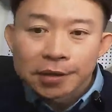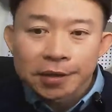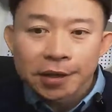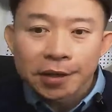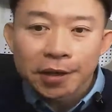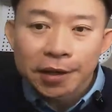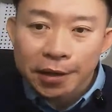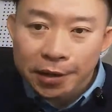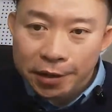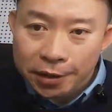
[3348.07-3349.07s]

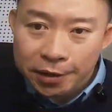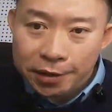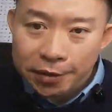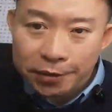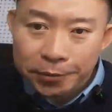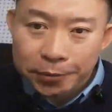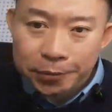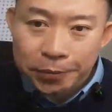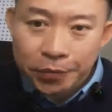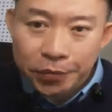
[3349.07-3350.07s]
the
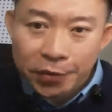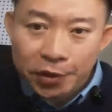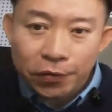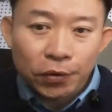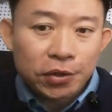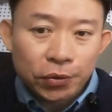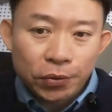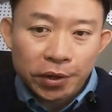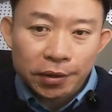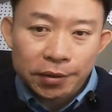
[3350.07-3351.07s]
for the
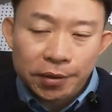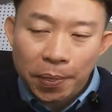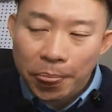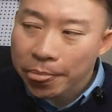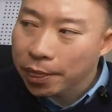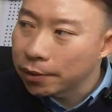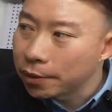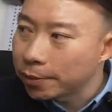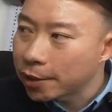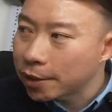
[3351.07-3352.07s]
screen.
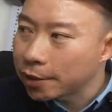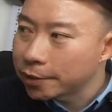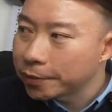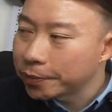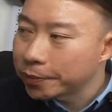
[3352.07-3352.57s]
Oh my gosh,